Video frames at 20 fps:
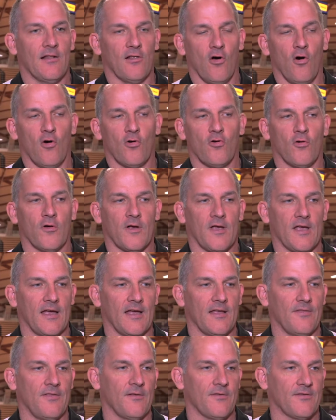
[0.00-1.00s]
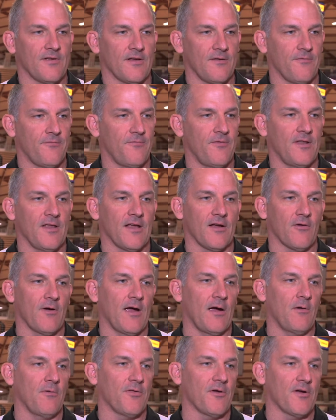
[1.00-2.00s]
local kid that's going to fit in
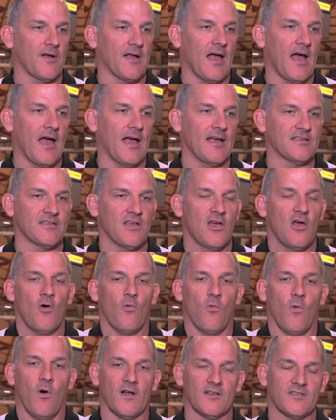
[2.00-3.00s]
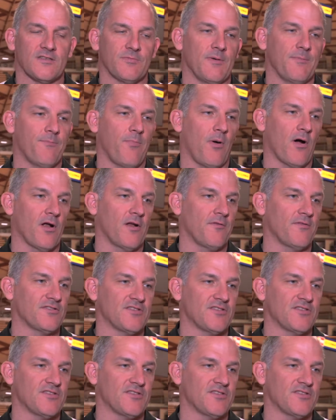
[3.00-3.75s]
great with our guys, wants to be part of a